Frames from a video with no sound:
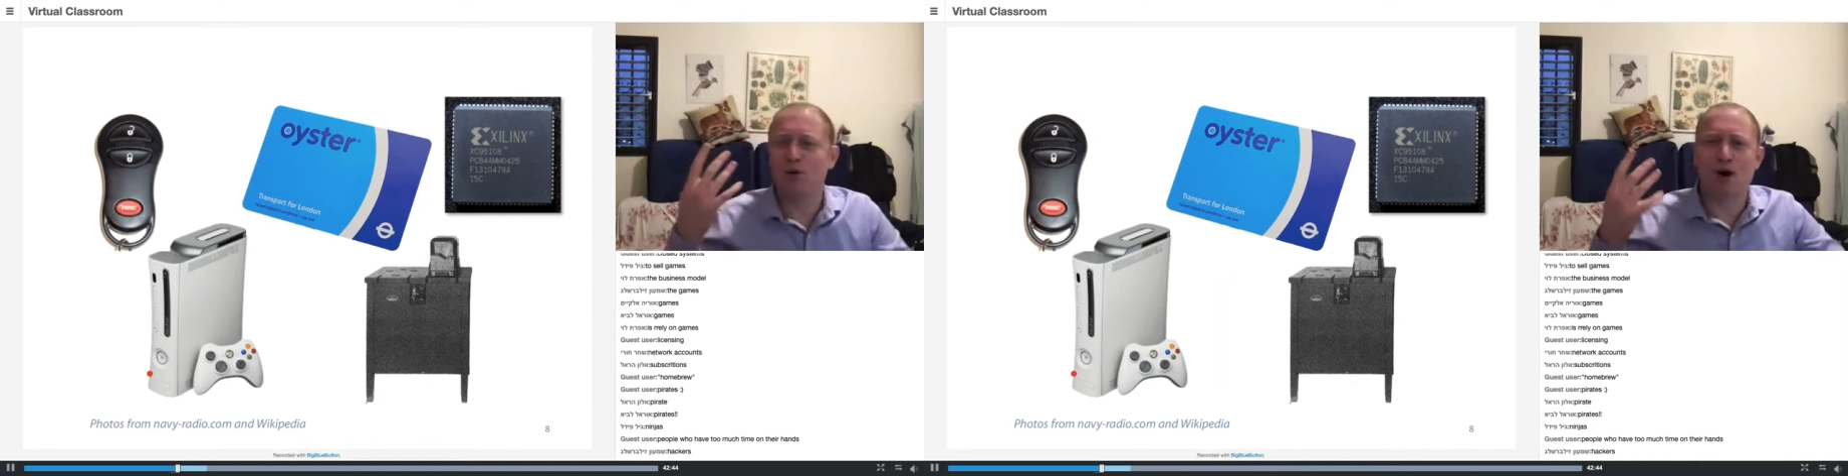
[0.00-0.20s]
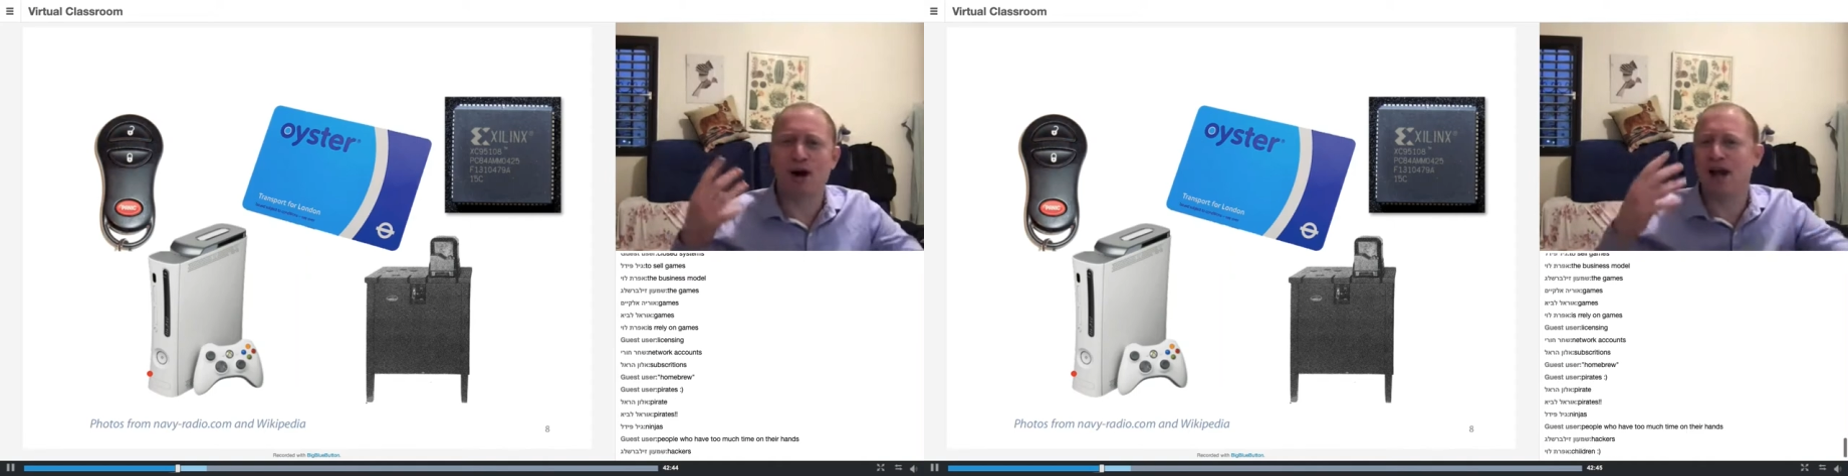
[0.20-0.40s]

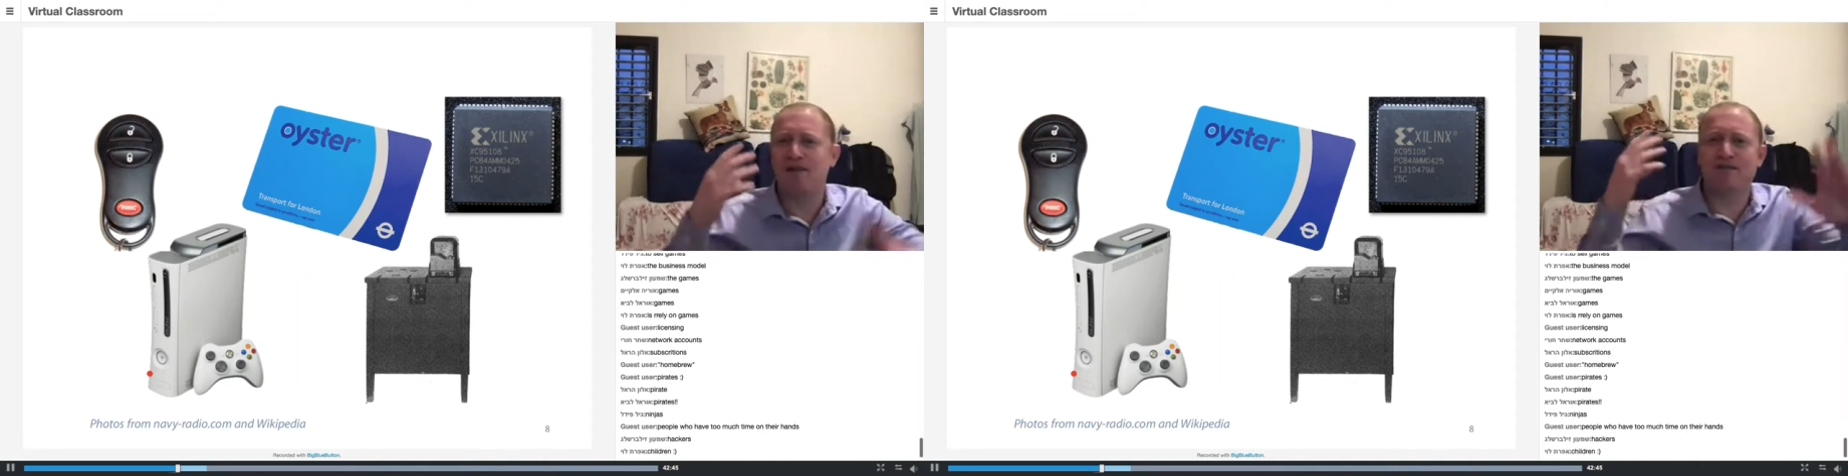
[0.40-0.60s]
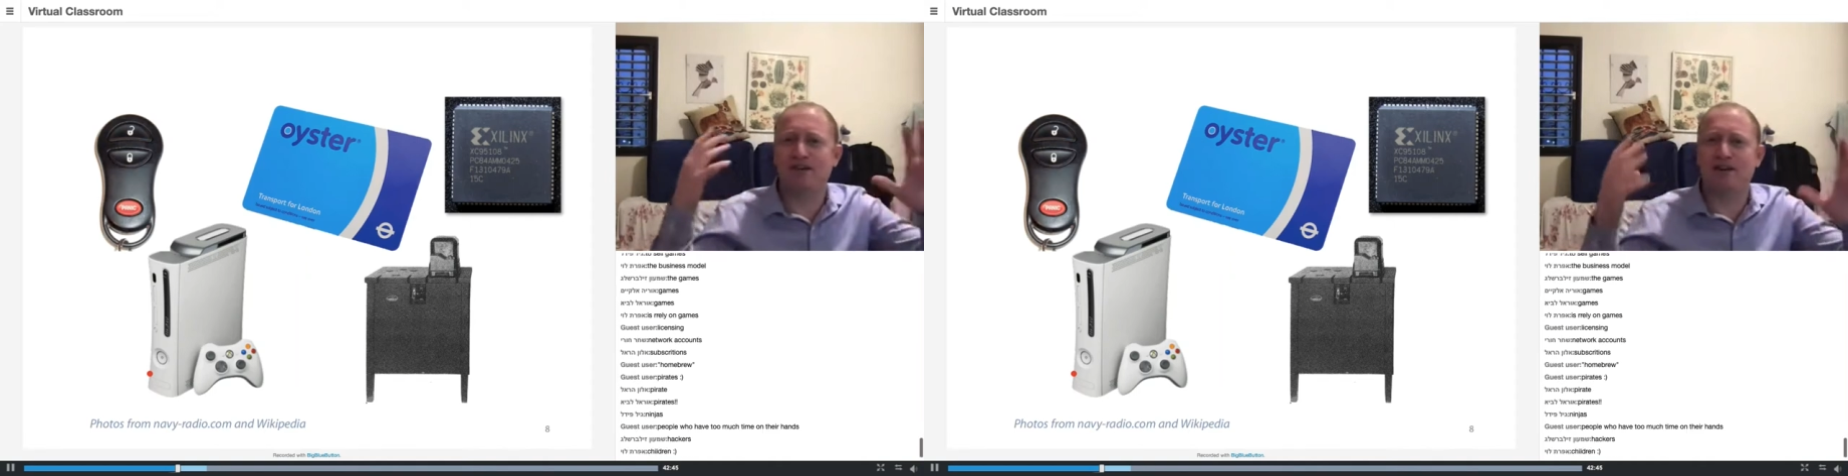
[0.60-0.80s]
and
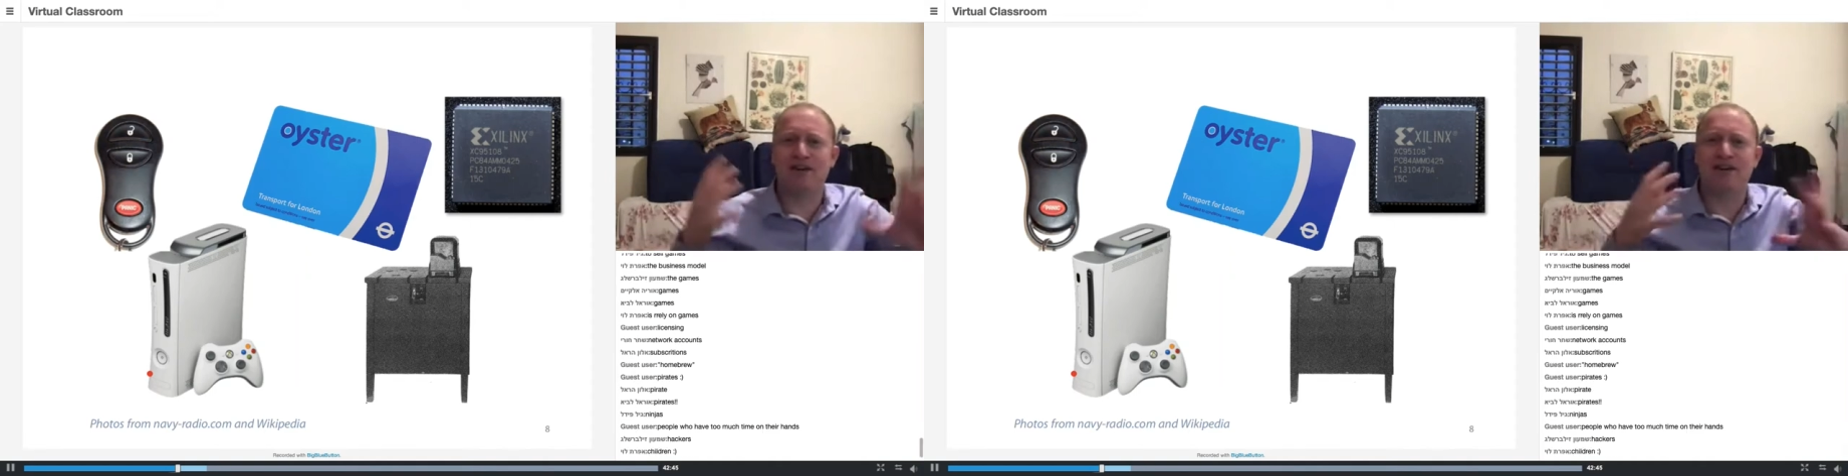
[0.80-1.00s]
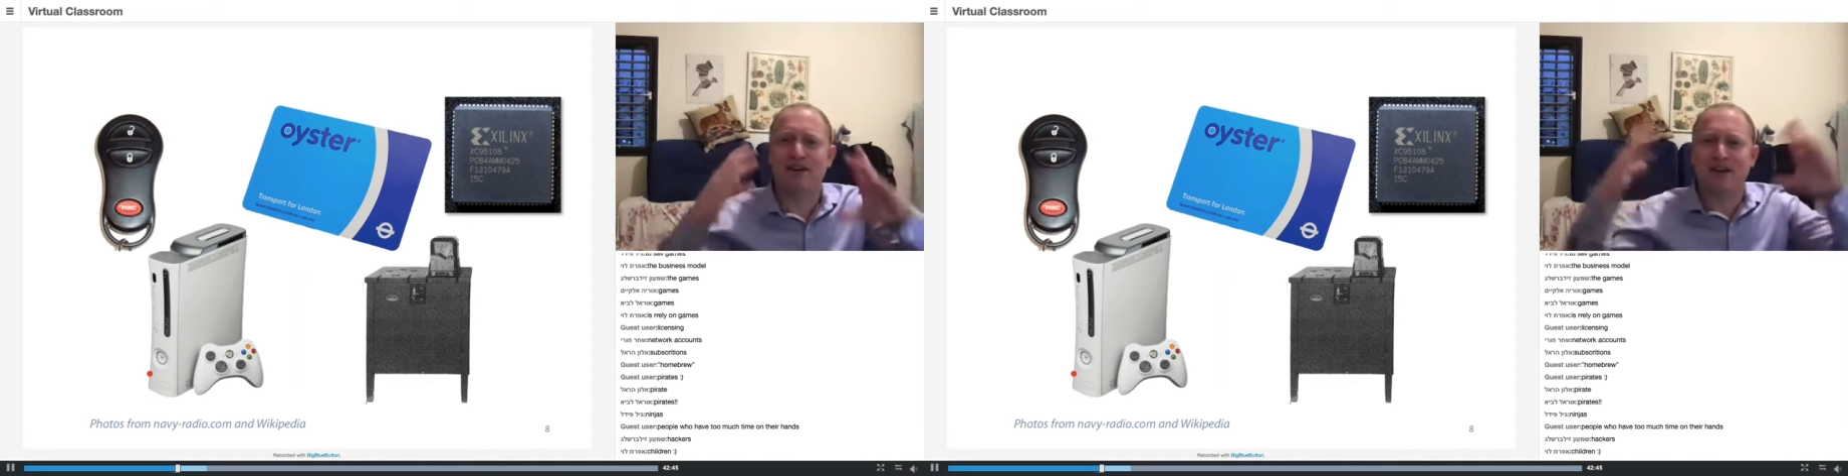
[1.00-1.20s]
they say, if
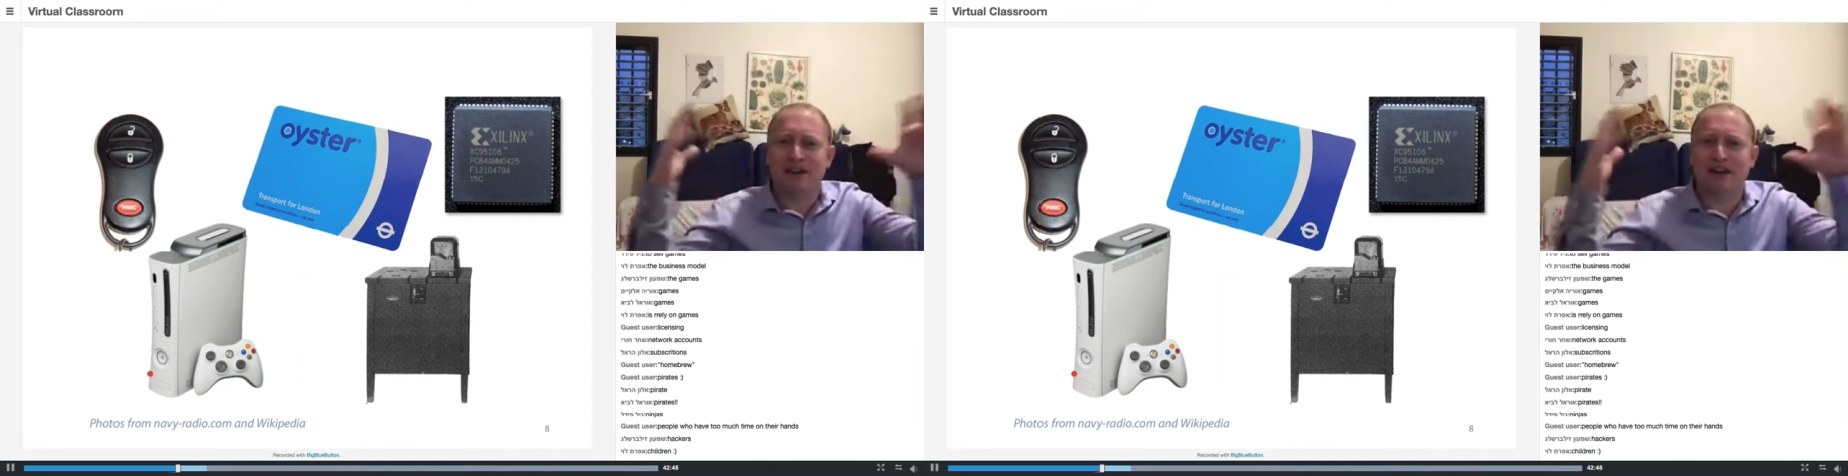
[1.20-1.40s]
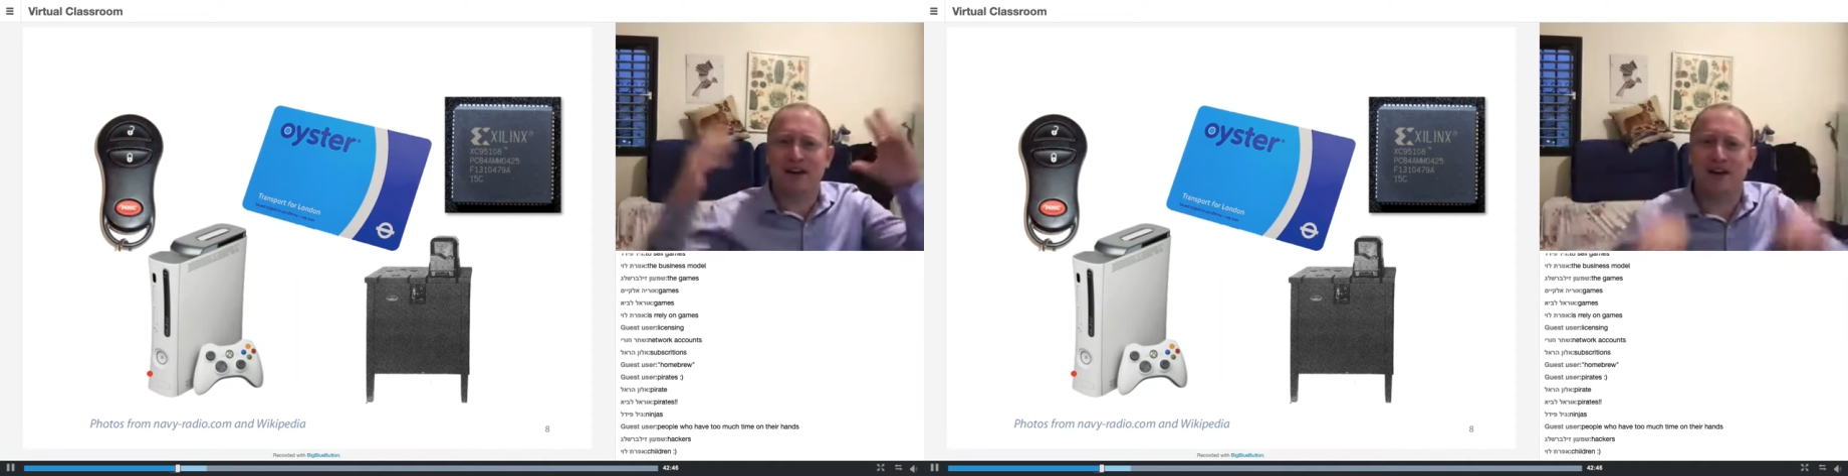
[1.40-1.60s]
I
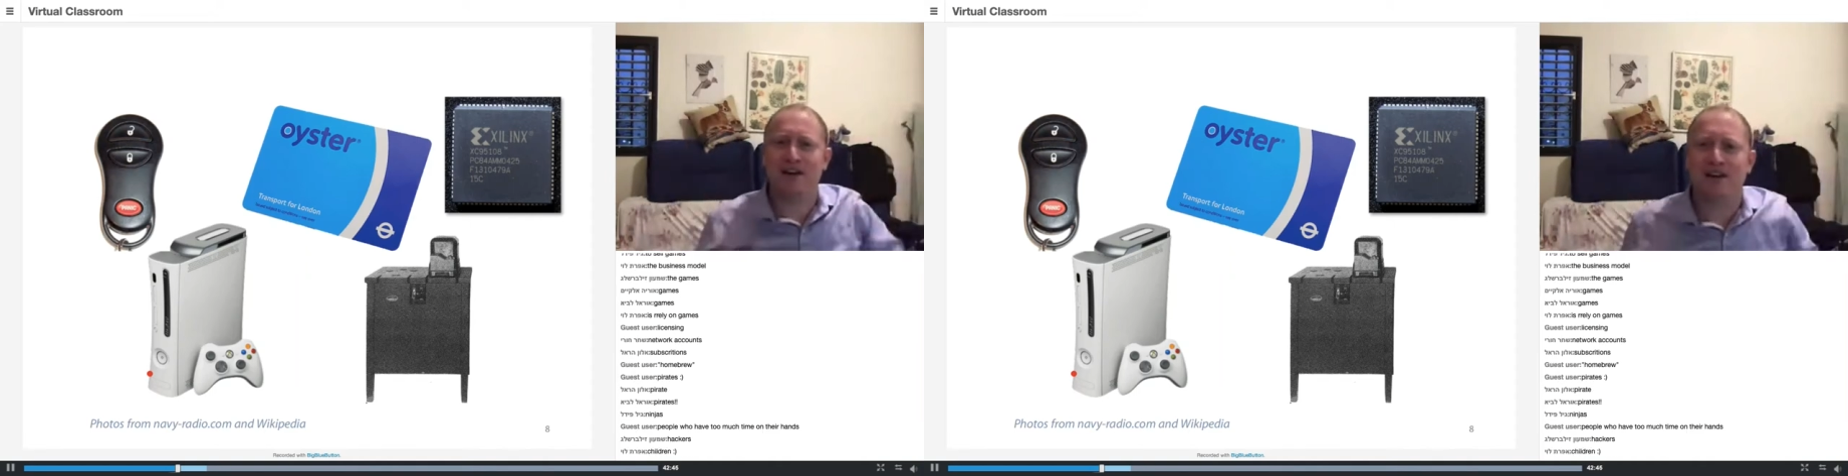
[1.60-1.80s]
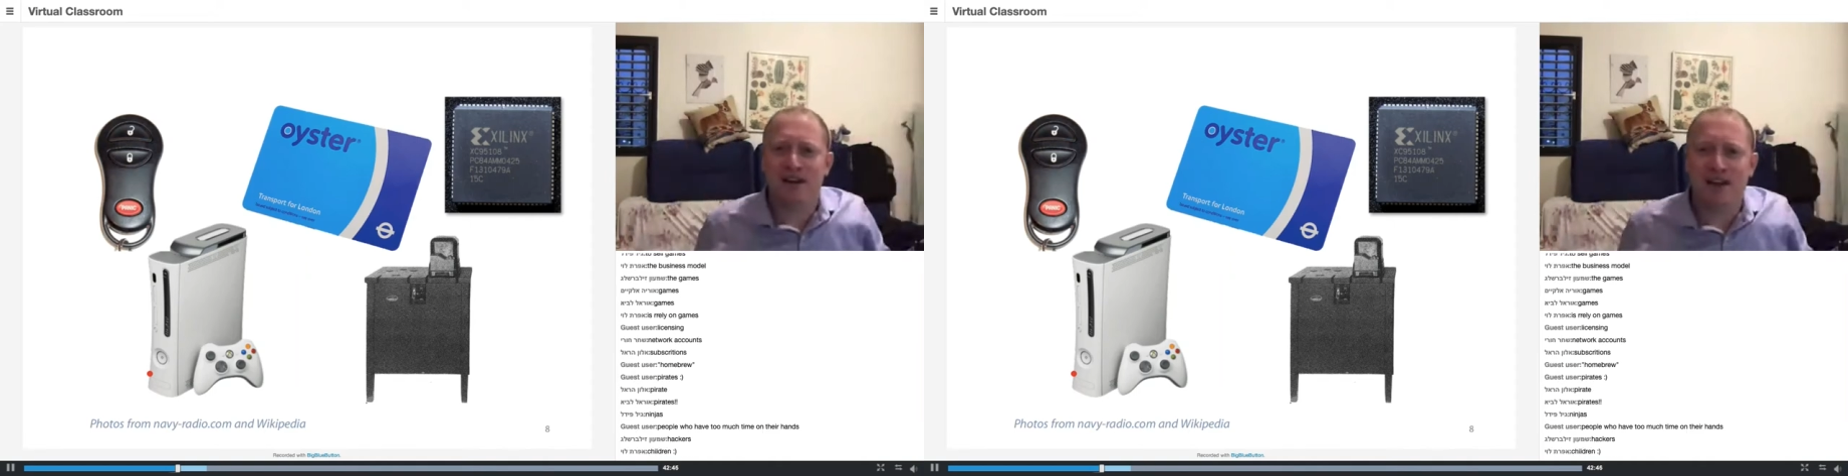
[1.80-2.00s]
paid for it,